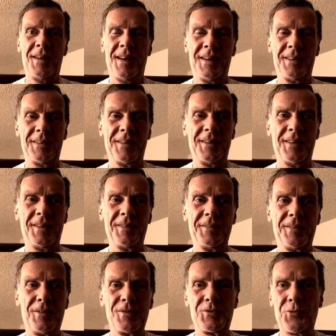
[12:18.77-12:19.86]
And
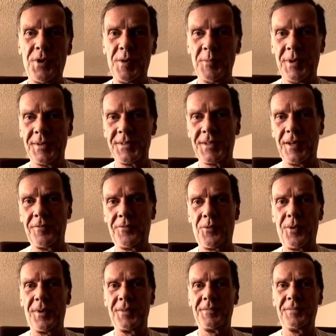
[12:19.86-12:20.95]
there's treatment and stuff
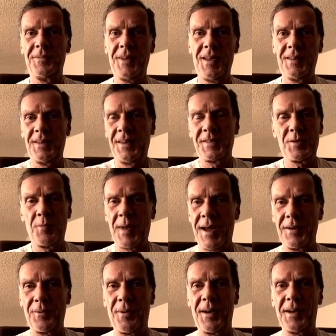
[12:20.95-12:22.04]
for it. And it doesn't
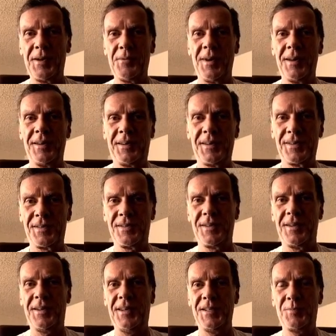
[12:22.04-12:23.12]
matter anyway, because
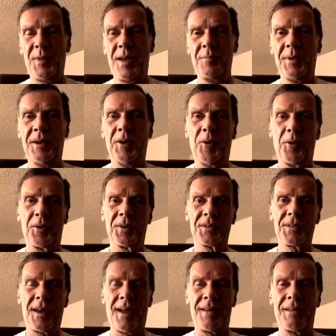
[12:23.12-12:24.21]
he's made me whole
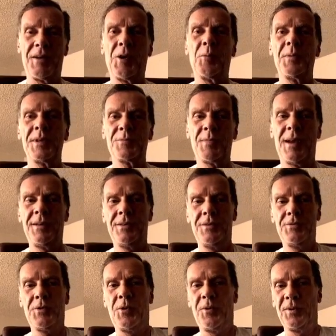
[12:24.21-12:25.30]
inside, and I hope he's made
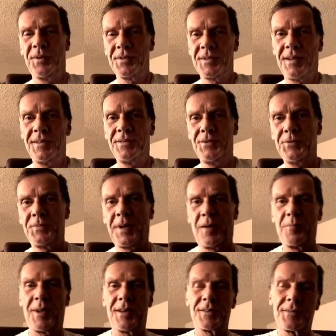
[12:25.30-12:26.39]
you whole inside too. God
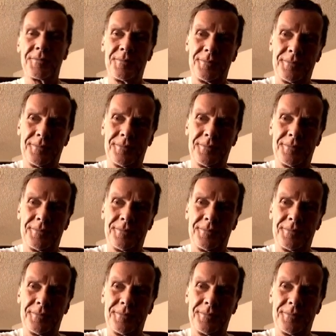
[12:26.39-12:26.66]
bless.